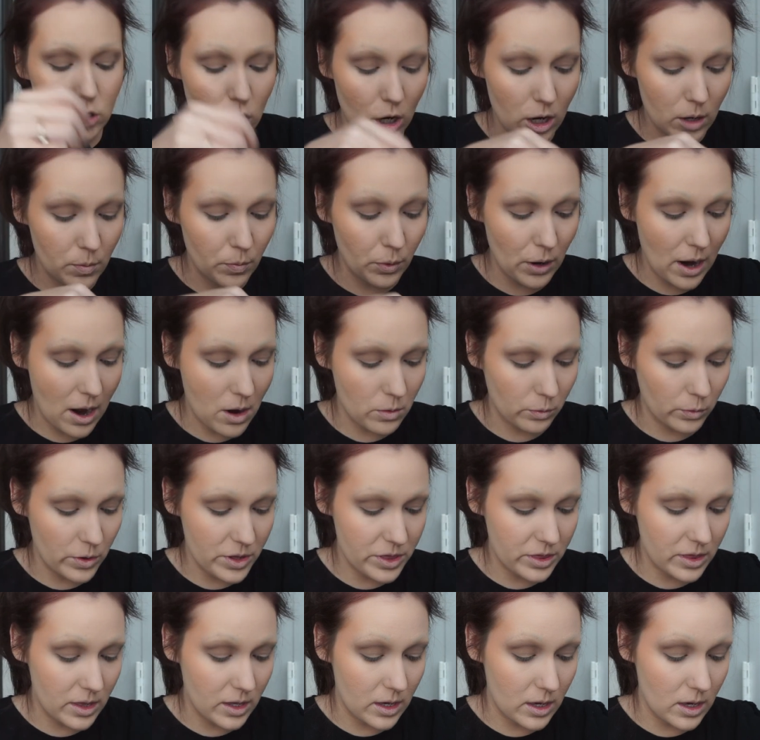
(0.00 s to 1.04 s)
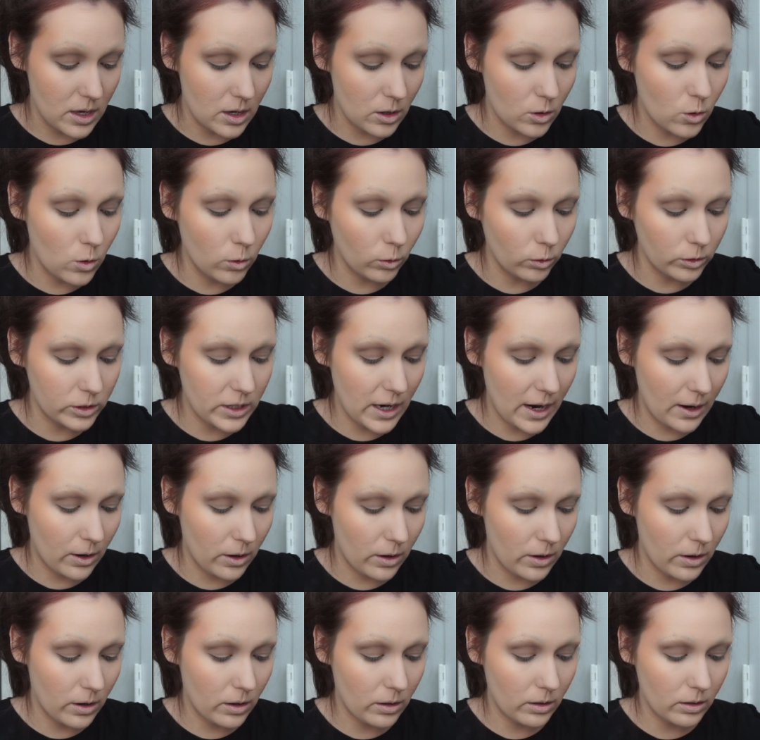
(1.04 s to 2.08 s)
dark brown with the cool
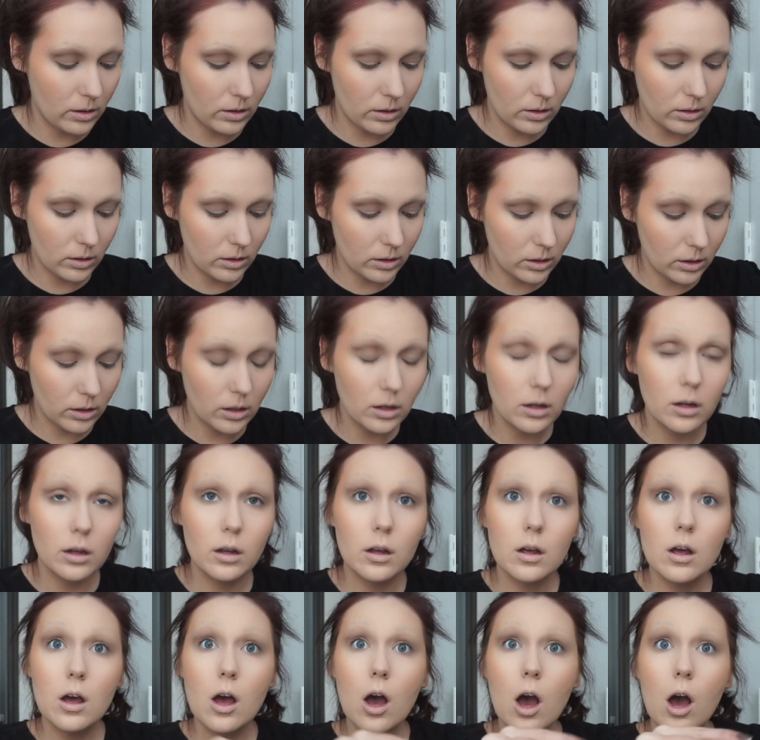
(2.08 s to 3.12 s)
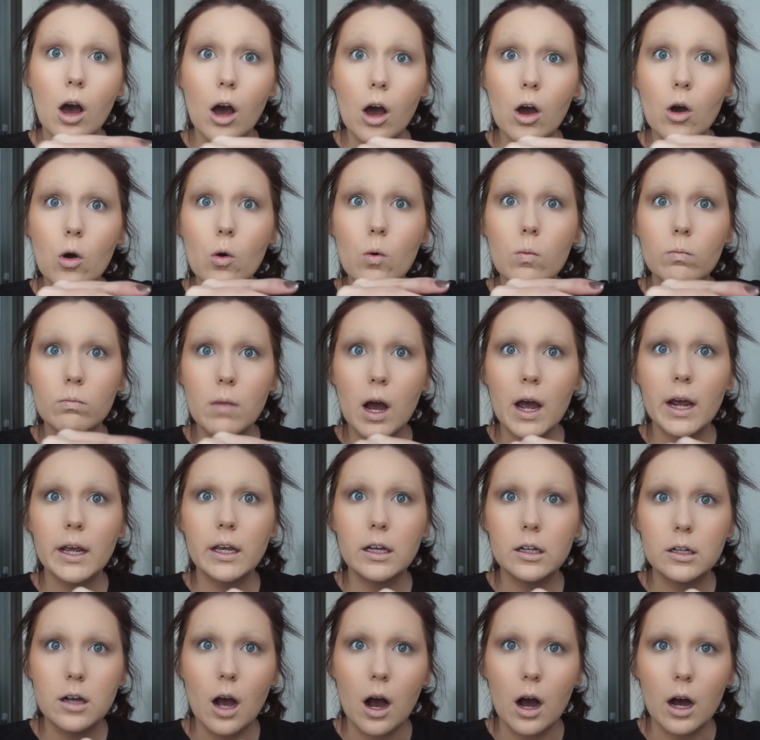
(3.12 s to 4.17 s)
talent. Oh my
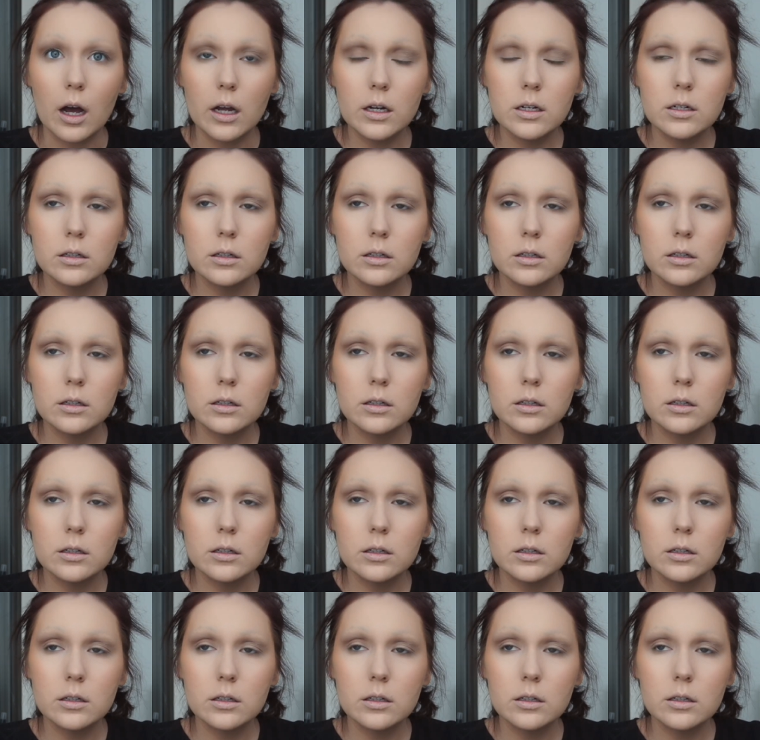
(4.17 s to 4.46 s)
god.